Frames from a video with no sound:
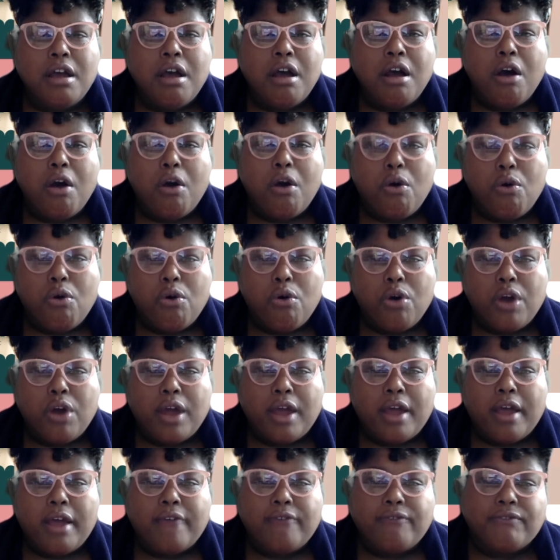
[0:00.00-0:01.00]
or
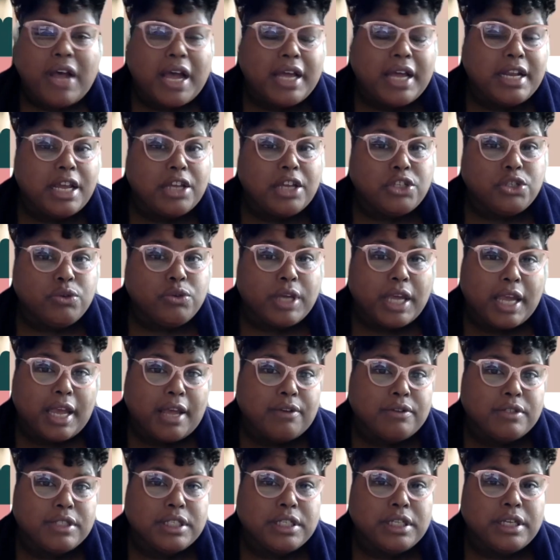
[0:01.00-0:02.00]
financial
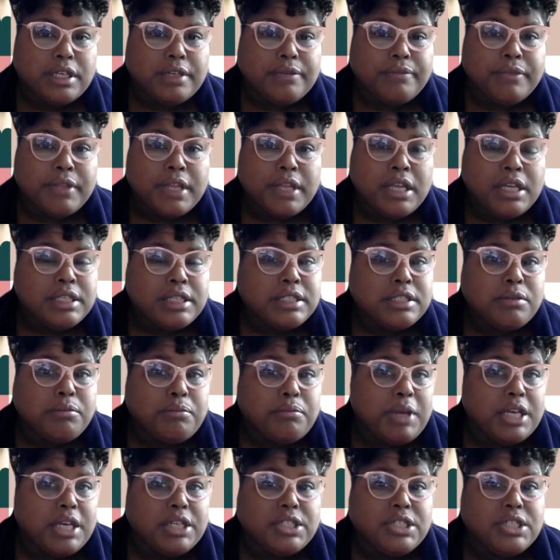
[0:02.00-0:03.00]
counseling. Some
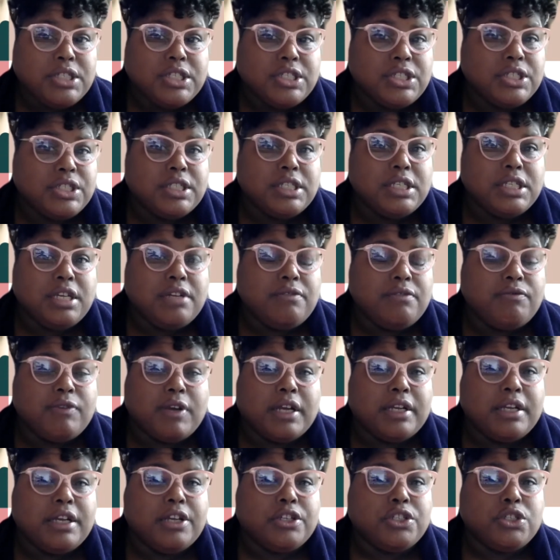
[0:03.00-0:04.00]
patients just need
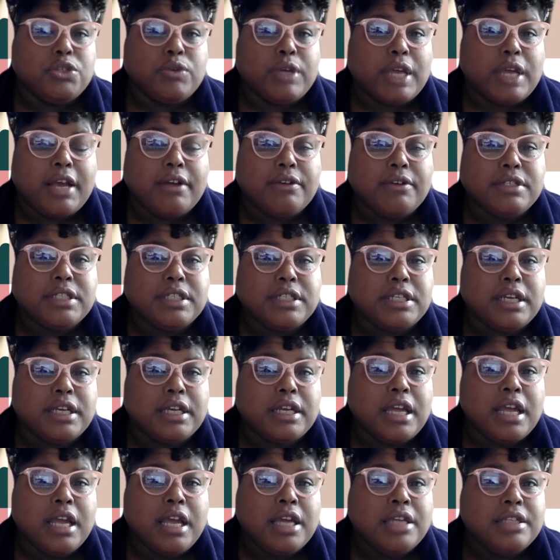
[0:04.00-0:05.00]
financial
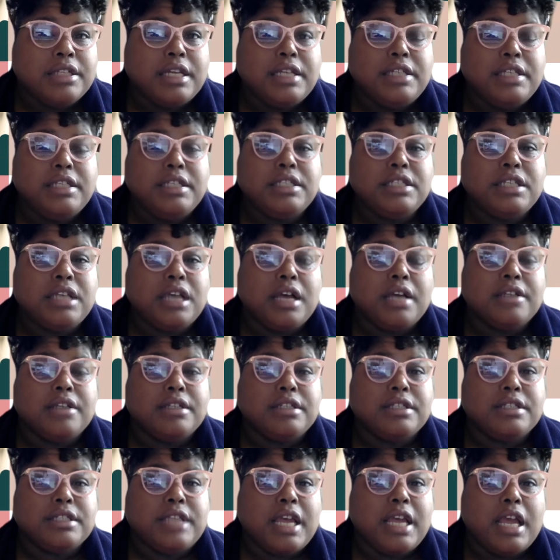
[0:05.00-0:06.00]
counseling. They need to
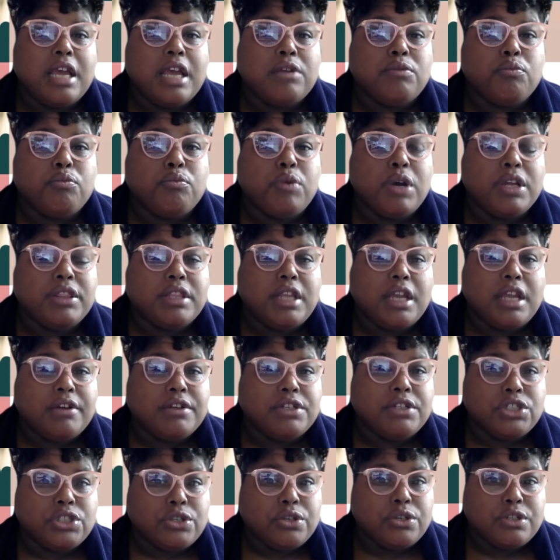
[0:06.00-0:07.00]
understand what their
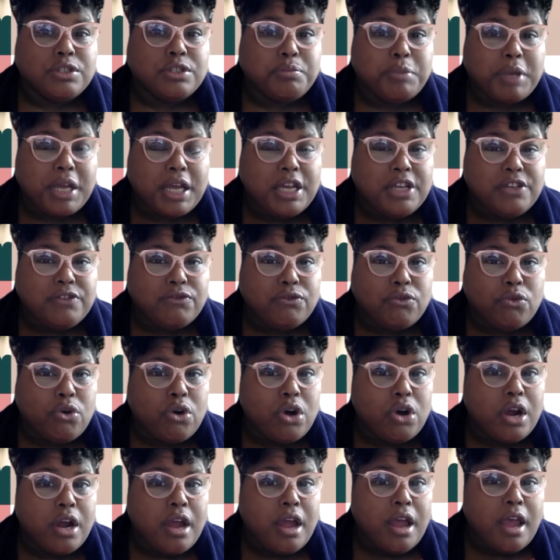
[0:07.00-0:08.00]
insurance pays
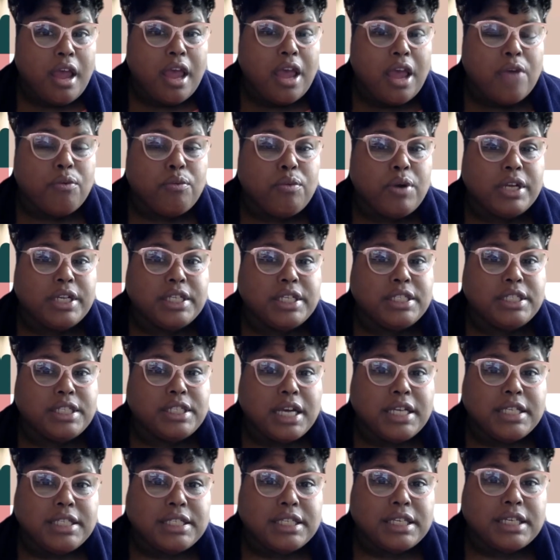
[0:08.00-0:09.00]
for and what it
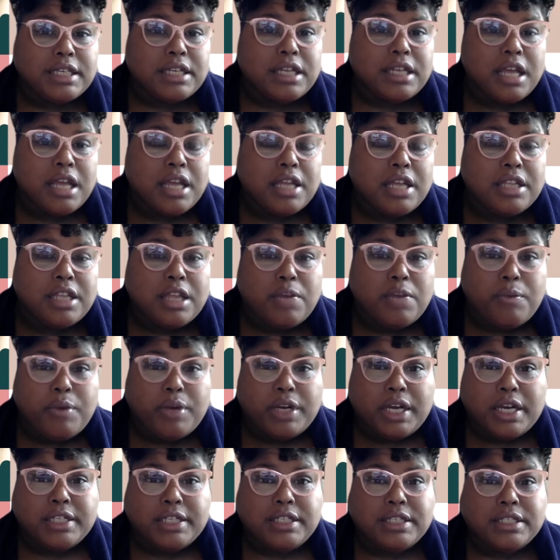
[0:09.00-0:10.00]
doesn't. They want
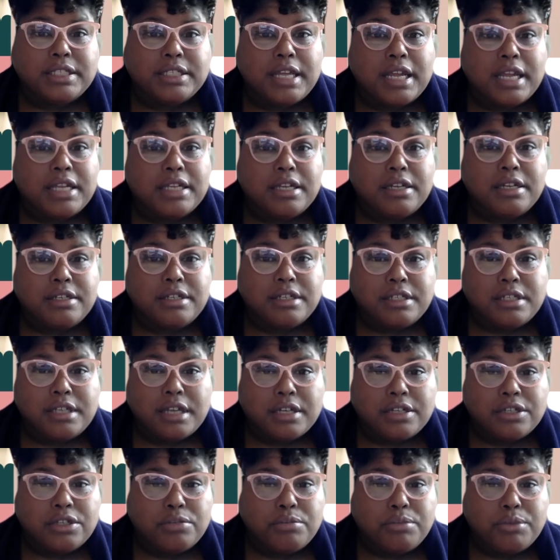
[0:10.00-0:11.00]
to understand their
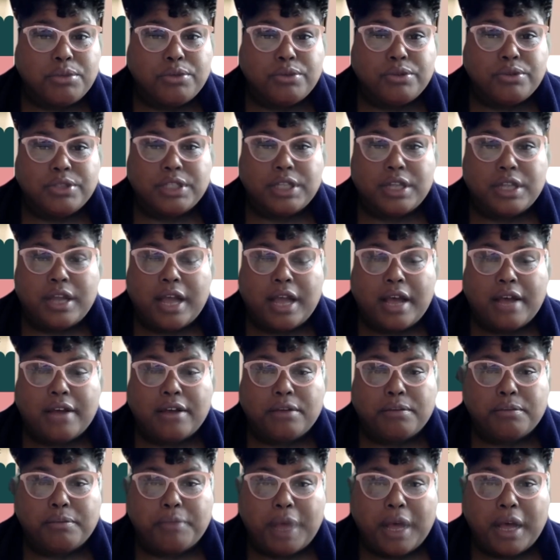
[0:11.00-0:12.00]
deductibles, their out of
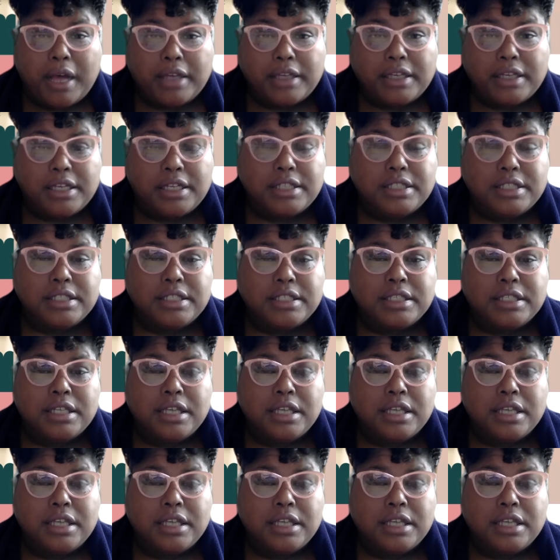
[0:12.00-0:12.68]
pockets,